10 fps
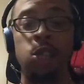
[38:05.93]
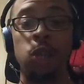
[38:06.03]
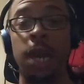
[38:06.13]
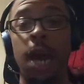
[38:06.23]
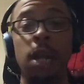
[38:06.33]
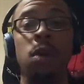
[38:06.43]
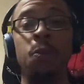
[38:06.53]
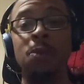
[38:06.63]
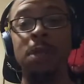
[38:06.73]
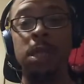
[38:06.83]
You can download the
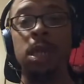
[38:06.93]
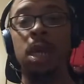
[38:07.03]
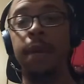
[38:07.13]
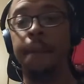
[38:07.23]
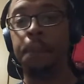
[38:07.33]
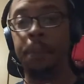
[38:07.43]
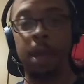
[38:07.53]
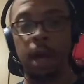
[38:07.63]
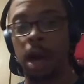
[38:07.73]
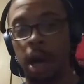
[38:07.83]
movies
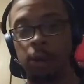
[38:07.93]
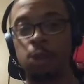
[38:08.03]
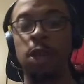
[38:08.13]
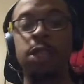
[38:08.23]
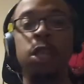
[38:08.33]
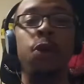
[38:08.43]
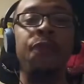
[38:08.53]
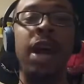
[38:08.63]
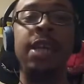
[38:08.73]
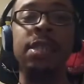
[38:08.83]
um straight to your
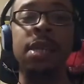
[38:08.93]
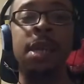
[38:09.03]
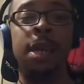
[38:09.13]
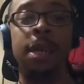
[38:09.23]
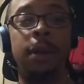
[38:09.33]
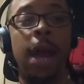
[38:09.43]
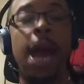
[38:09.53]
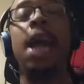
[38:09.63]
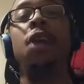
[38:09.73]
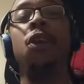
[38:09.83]
device,
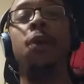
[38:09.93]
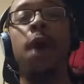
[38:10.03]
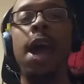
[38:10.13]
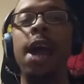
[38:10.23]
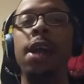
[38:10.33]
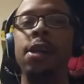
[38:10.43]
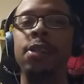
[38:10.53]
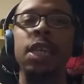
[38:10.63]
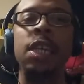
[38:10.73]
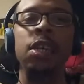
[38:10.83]
and and
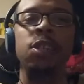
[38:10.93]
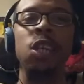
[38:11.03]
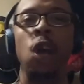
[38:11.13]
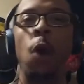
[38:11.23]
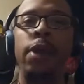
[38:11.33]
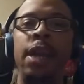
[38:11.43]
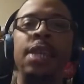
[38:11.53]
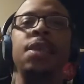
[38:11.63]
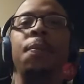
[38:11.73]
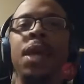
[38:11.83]
see see Kodi
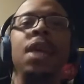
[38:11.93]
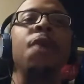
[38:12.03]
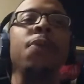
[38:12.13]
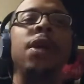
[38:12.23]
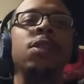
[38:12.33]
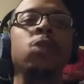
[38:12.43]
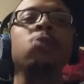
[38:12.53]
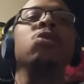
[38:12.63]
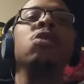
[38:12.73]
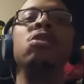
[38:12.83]
is a media player too.